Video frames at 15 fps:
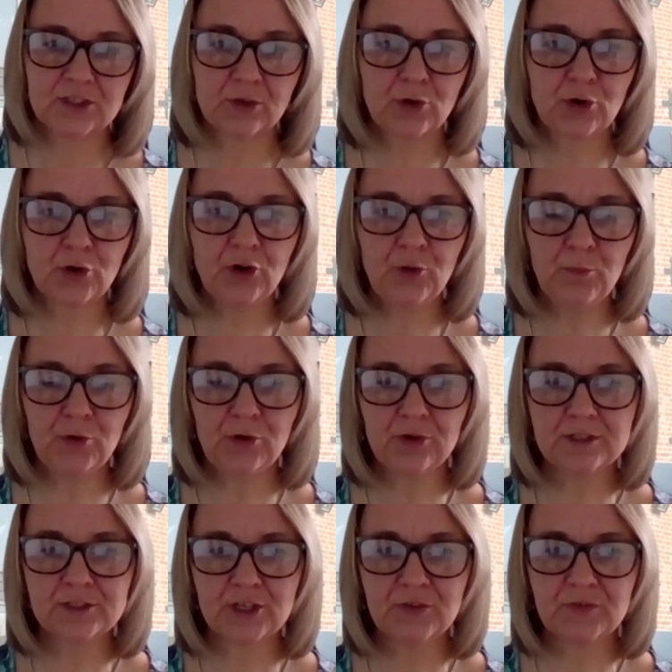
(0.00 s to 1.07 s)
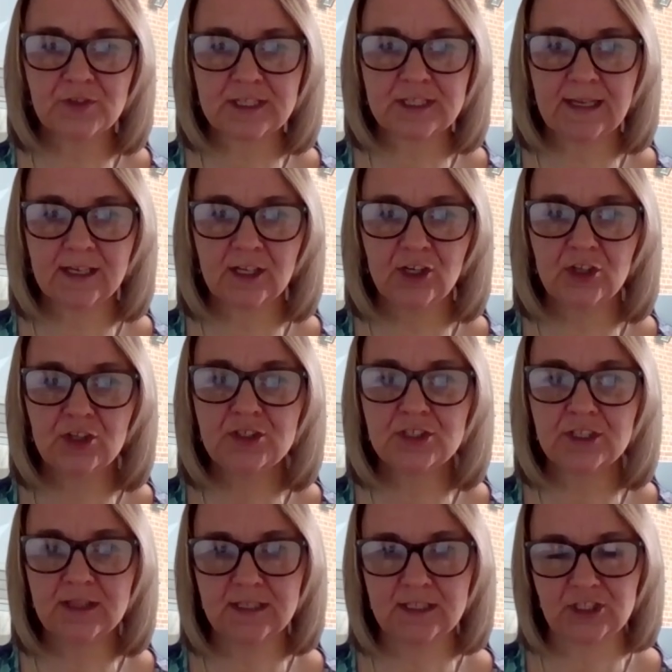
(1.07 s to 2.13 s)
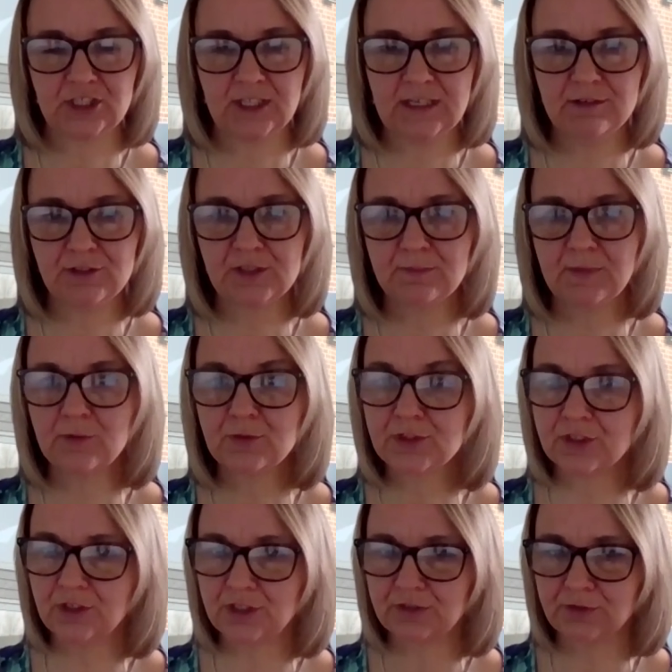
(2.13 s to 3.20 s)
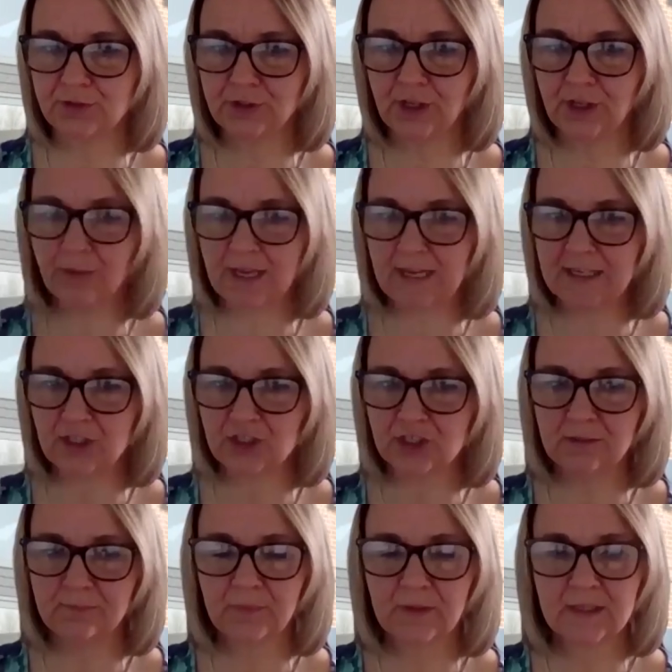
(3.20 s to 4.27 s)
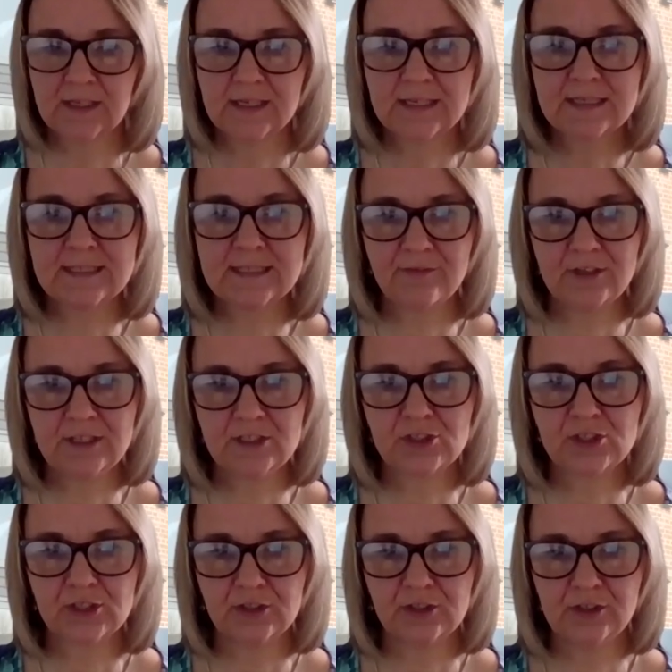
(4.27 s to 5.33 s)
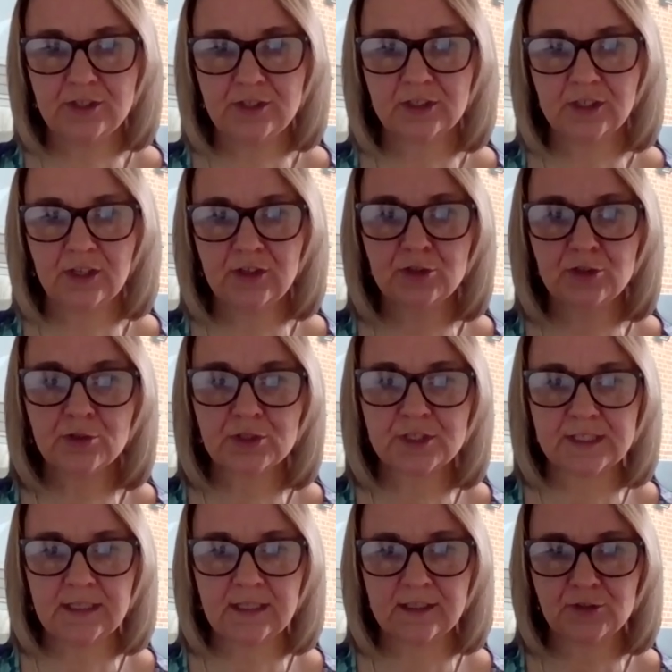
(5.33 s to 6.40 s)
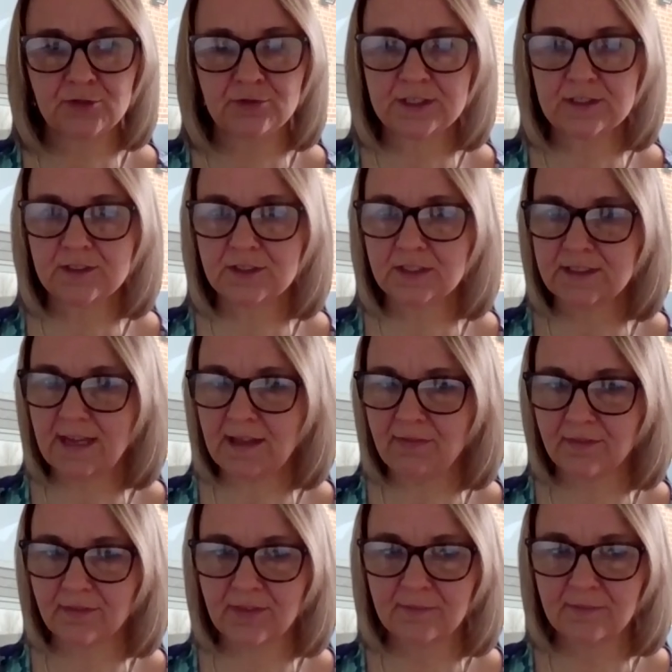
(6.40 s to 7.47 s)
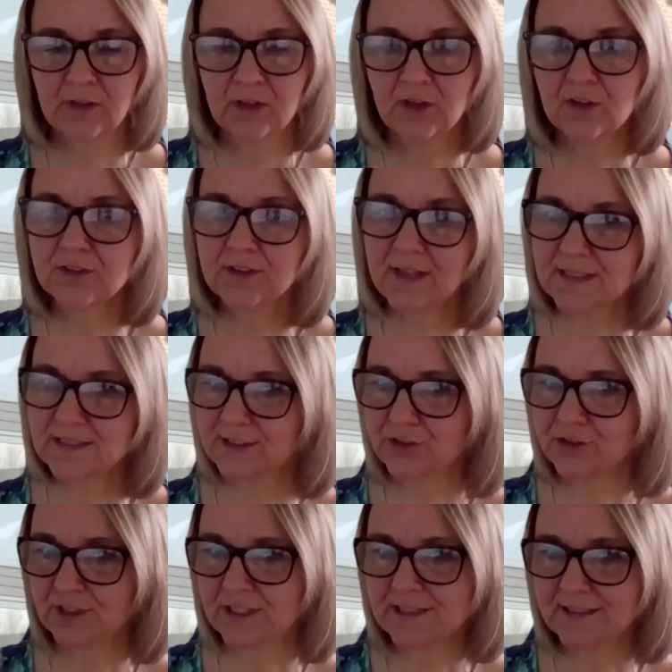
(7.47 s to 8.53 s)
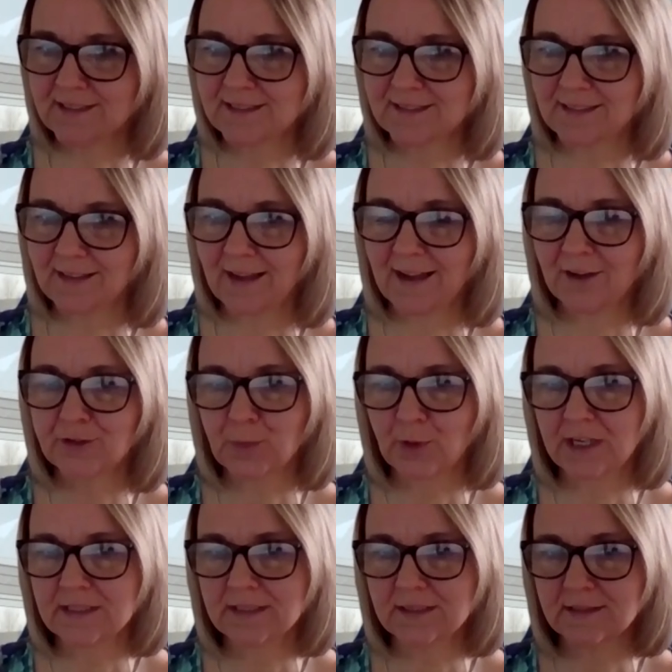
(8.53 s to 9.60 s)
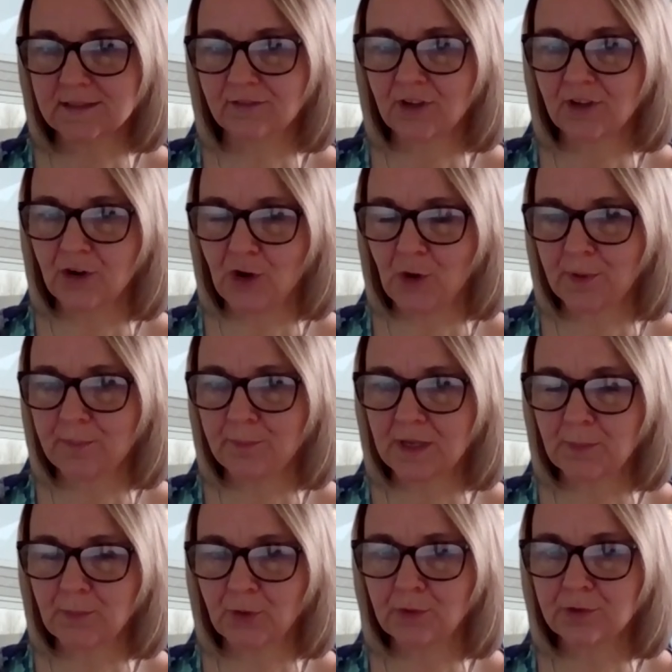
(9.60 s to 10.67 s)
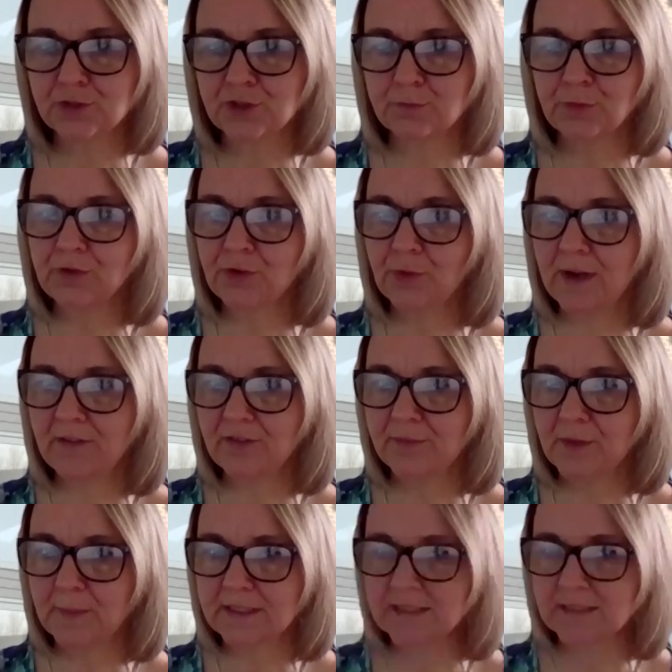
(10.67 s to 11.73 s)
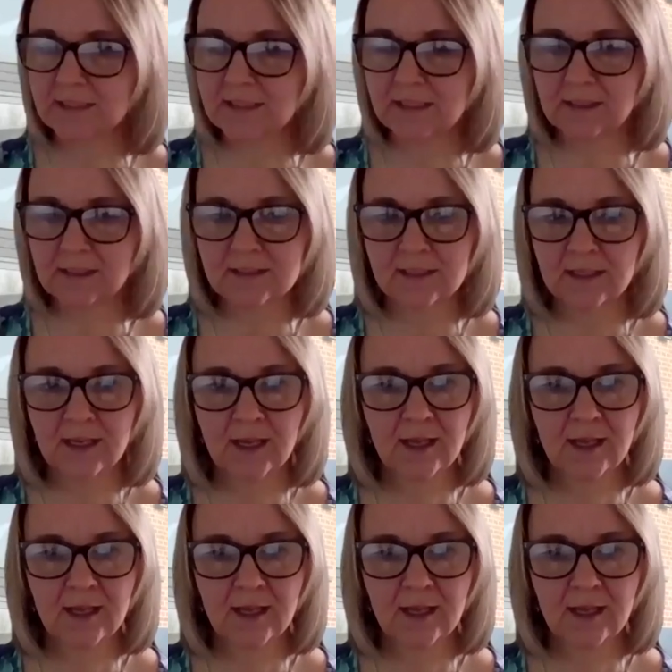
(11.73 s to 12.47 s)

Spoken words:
So Cornwall has overtaken London this year as the most searched for location. Devon is third and Dorset has risen to 10th. So that's interesting, isn't it? House prices have gone up and people want to move away from the big cities.